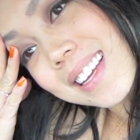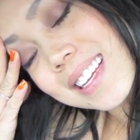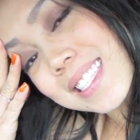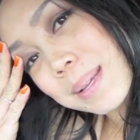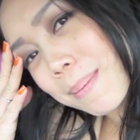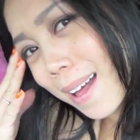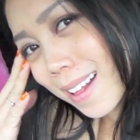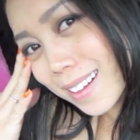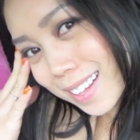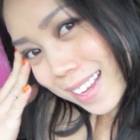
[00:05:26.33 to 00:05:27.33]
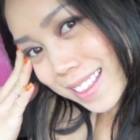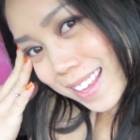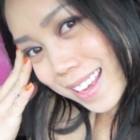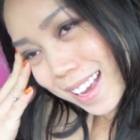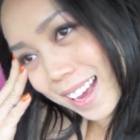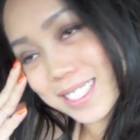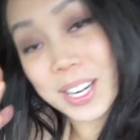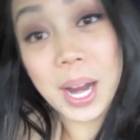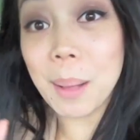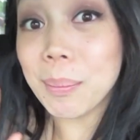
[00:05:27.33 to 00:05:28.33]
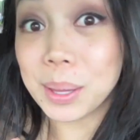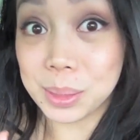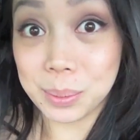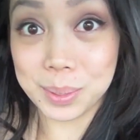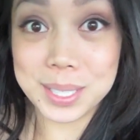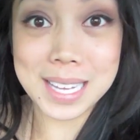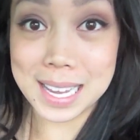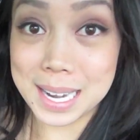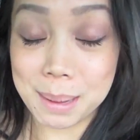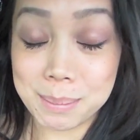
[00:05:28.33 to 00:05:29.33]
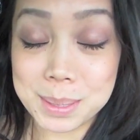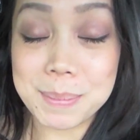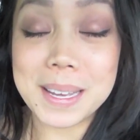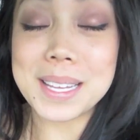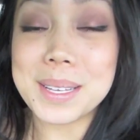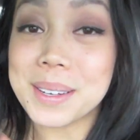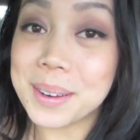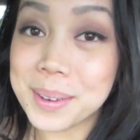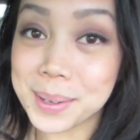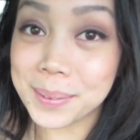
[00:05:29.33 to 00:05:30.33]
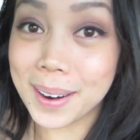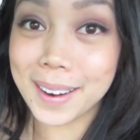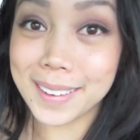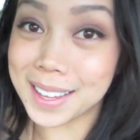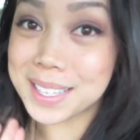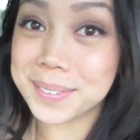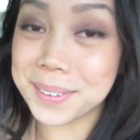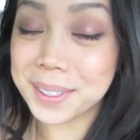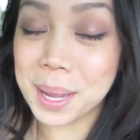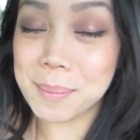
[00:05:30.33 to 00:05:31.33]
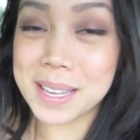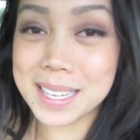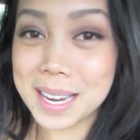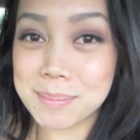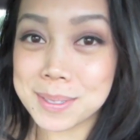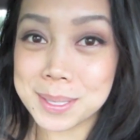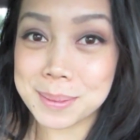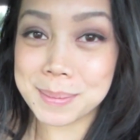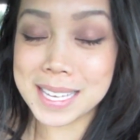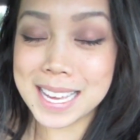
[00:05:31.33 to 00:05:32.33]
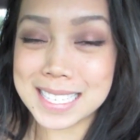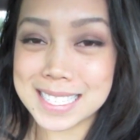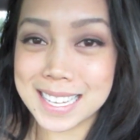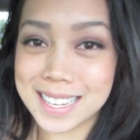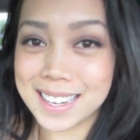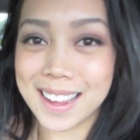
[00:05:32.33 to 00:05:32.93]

Isabel, I think. Ah, sorry, I'm like the worst at names, but you know who you are. Thanks for coming up to me and saying